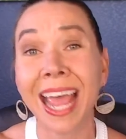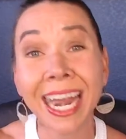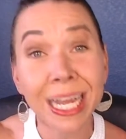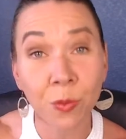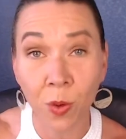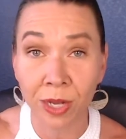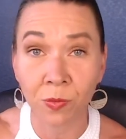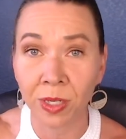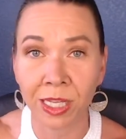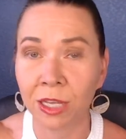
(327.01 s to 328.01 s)

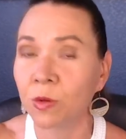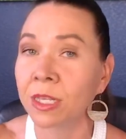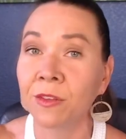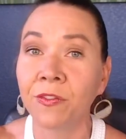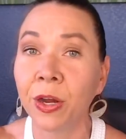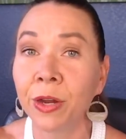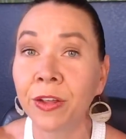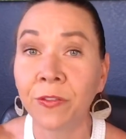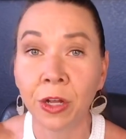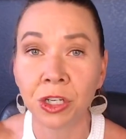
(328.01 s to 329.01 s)
anyone really who has a very
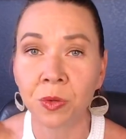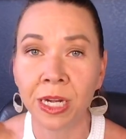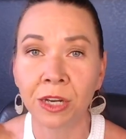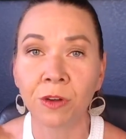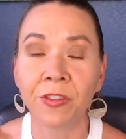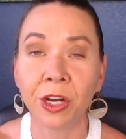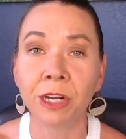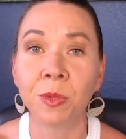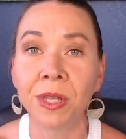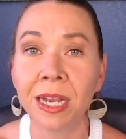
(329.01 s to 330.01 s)
fluctuating or
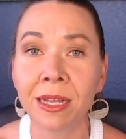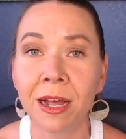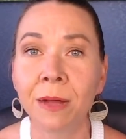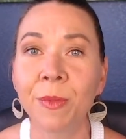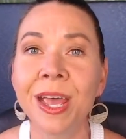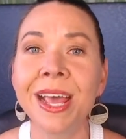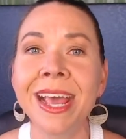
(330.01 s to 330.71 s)
variable income,